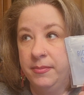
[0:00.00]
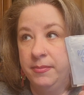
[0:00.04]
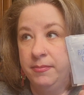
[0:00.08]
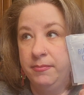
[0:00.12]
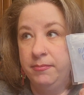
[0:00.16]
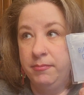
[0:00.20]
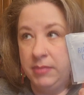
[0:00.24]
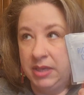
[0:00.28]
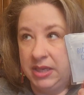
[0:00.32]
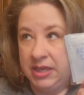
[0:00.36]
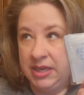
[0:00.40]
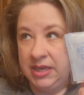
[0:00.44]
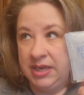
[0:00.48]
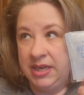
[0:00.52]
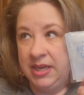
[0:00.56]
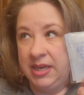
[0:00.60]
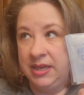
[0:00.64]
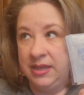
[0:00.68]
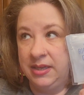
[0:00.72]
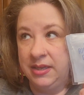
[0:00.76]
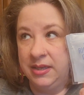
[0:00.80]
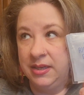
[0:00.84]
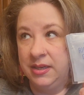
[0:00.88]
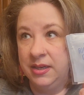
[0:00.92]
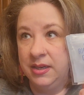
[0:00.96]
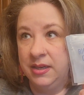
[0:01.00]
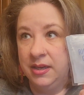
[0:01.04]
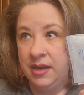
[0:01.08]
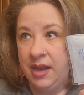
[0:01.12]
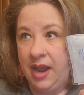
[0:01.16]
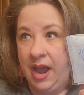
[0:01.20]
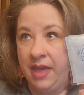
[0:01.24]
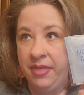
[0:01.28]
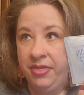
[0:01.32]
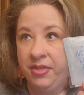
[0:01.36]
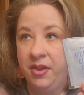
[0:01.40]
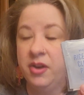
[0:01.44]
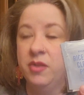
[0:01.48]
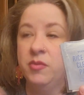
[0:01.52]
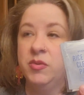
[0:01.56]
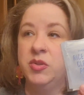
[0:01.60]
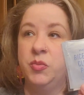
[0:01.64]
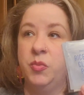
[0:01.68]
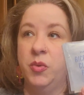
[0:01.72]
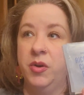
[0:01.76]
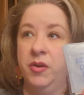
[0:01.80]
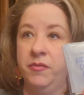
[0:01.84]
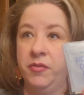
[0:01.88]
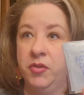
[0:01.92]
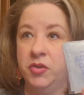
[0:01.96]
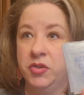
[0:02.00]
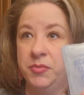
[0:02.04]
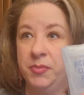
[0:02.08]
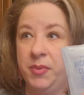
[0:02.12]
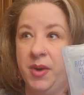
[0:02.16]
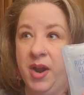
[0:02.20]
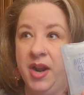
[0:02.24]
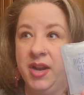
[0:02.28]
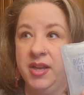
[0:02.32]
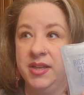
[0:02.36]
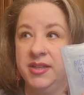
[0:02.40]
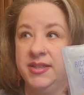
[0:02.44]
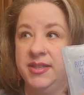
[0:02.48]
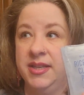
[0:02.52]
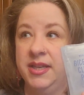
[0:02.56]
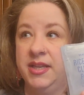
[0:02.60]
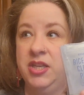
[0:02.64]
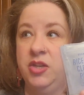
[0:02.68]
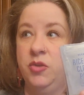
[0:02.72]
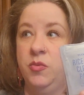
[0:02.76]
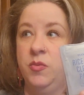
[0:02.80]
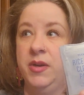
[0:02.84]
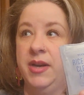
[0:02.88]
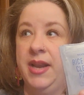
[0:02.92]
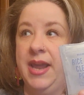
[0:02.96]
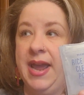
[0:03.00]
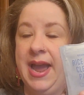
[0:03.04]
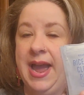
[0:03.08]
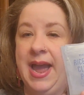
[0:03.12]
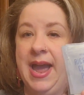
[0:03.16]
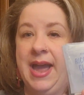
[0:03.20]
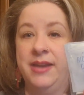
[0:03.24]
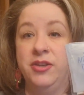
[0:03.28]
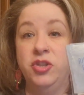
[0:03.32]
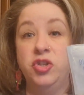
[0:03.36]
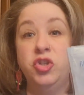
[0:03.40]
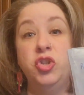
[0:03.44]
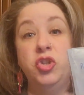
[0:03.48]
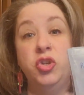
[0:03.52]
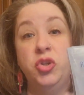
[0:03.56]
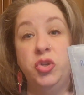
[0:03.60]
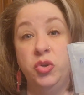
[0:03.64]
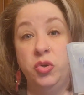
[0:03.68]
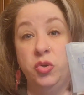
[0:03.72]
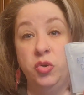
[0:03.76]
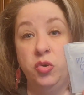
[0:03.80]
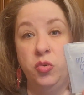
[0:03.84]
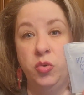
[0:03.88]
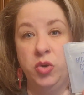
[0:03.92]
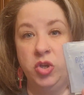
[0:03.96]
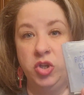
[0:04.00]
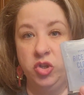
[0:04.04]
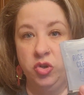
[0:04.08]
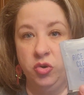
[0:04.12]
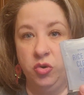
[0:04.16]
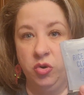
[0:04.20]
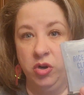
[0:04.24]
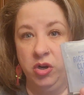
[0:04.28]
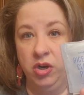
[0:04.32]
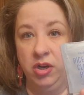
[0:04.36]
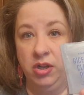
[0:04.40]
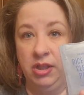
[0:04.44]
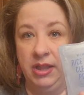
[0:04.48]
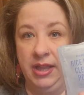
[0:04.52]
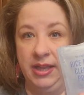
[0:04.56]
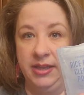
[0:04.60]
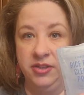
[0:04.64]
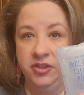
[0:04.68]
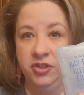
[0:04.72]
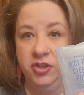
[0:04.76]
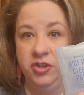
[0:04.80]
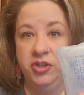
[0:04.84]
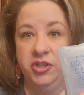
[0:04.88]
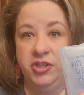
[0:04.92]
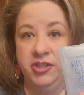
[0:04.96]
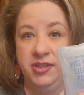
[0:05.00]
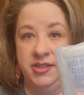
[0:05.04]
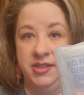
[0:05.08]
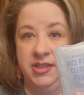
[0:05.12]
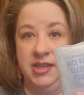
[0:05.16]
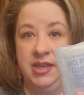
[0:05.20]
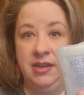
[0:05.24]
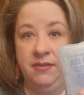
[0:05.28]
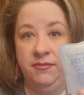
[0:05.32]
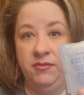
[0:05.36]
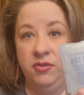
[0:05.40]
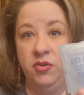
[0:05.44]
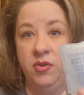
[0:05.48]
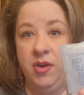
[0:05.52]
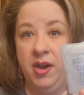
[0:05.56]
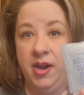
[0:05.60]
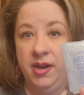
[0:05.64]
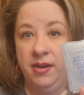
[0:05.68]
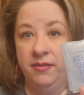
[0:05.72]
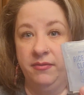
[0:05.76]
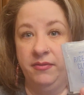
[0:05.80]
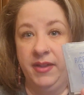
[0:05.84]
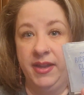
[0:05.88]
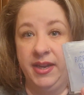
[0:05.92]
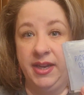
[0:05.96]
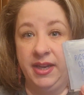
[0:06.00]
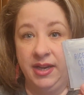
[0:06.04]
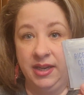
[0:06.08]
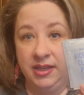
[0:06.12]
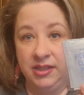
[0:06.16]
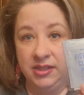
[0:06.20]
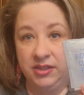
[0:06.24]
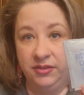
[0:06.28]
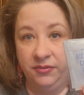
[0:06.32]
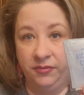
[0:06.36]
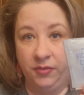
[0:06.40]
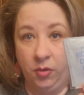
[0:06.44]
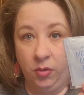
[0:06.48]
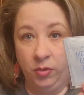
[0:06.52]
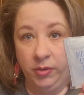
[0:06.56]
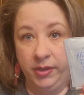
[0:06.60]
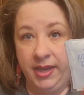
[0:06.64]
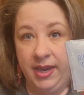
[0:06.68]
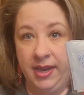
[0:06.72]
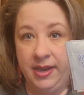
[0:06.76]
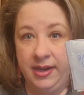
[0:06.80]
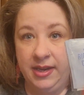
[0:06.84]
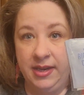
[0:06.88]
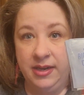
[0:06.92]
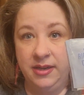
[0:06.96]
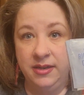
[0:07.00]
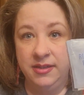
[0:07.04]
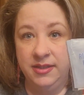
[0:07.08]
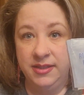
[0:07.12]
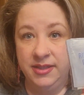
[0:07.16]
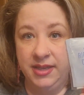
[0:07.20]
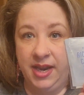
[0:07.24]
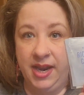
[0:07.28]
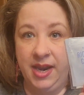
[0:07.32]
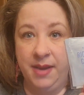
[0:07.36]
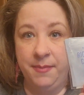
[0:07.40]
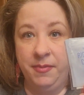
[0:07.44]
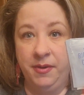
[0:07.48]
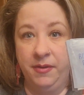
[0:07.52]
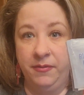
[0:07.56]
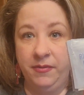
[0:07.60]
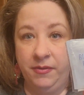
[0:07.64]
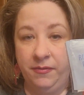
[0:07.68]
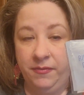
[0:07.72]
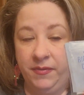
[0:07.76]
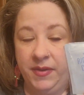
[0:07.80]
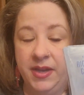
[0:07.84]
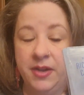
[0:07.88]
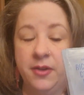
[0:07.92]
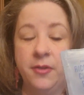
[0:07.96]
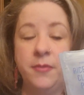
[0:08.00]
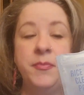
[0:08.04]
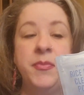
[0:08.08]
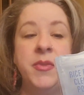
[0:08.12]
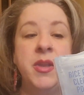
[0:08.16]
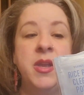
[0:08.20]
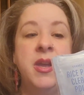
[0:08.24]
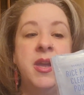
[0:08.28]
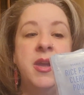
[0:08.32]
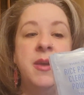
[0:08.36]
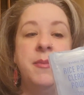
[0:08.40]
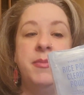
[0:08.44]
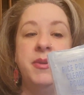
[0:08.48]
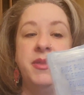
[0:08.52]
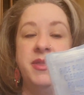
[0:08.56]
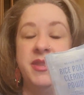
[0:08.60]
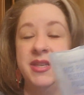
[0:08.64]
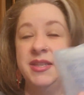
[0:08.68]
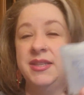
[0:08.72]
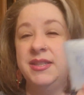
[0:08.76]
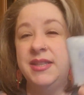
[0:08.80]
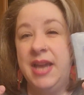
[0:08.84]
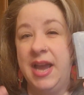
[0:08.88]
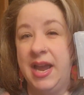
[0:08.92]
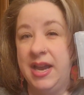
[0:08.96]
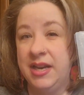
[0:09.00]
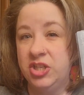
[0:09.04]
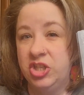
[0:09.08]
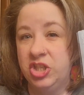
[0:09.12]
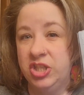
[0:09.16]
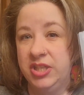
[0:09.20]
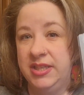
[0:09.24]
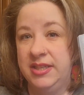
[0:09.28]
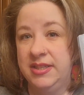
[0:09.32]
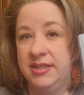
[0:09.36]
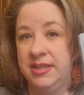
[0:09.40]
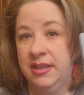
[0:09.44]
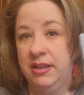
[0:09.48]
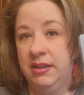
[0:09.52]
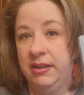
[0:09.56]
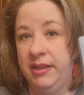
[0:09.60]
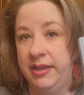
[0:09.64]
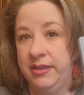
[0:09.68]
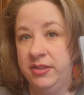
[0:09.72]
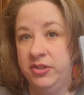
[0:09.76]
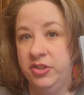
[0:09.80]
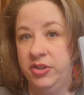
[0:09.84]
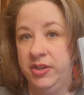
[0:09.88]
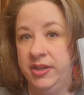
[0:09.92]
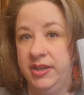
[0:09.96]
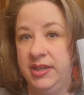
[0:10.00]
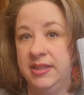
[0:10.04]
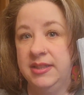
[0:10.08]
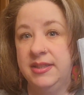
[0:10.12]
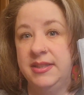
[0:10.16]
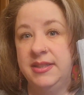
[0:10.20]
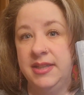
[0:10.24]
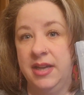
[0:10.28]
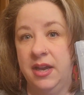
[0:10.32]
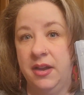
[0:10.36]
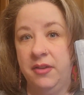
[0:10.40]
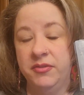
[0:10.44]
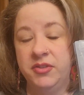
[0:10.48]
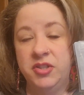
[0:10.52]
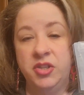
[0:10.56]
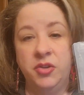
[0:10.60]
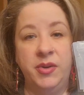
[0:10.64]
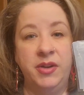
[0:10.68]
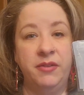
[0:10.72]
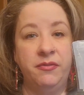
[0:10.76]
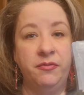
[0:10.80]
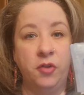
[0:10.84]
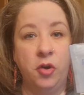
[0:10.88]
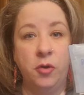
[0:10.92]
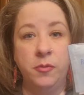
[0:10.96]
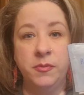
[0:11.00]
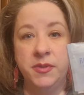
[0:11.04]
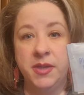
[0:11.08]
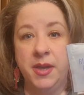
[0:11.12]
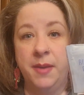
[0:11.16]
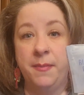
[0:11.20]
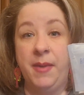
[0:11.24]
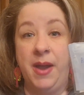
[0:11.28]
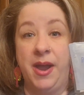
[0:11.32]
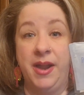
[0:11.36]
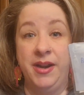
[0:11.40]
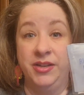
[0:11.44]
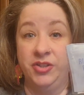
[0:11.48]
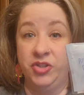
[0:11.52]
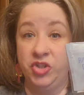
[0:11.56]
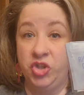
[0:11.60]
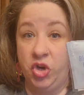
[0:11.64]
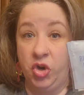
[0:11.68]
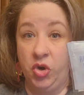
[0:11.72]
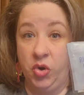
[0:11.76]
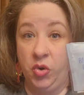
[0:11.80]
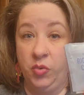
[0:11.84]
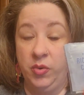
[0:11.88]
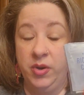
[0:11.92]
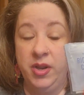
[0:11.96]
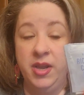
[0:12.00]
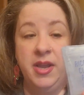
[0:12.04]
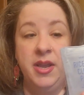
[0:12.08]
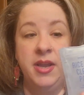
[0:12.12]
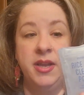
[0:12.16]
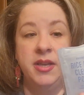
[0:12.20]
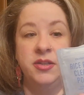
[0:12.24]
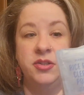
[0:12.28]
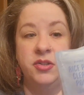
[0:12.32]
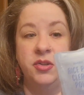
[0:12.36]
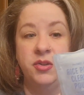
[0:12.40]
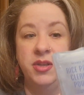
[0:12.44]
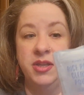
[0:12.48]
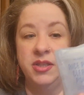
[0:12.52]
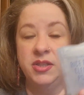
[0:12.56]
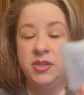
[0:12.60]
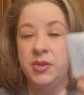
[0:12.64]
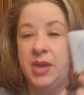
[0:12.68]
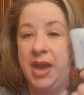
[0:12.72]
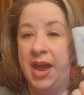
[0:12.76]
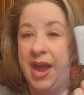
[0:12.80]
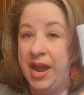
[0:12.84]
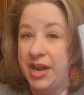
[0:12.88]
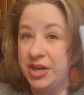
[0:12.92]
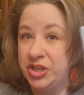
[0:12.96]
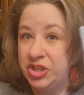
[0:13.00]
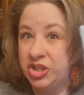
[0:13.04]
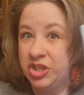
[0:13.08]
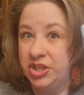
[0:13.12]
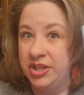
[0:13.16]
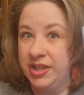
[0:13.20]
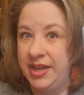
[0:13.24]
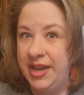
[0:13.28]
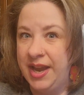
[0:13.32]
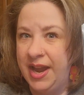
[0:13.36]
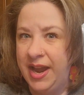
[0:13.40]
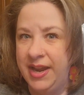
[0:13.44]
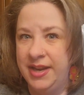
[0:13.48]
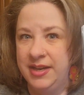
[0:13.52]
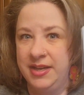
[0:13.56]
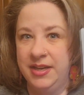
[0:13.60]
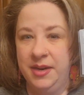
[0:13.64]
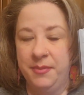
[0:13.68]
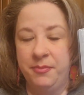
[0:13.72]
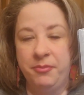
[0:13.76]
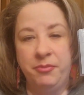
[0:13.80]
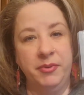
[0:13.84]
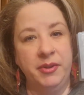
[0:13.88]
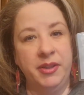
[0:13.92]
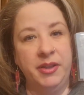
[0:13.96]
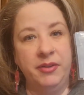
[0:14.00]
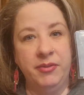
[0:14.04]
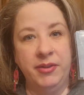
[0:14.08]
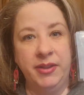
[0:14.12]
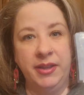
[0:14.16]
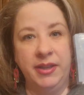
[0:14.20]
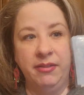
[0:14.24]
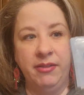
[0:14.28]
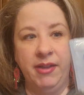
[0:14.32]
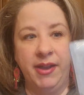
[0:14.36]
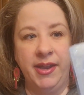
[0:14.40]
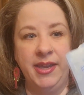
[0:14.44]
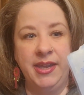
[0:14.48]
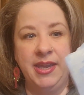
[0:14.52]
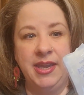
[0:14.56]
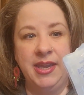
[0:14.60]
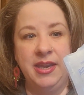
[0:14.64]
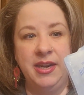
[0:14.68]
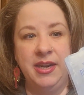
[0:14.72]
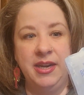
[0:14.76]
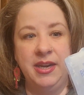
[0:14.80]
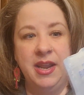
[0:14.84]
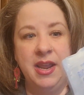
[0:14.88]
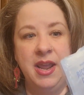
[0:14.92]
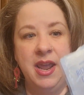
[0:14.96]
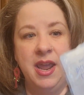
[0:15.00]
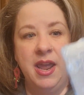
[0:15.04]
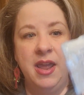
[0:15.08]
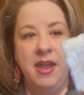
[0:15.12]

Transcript: meaning I thought it was one of those products that you would add to your cleanser just to give you kind of like an exfoliating type of a feel. But this actually is a cleanser in itself, so it foams up on its own. So this actually I ended up really liking.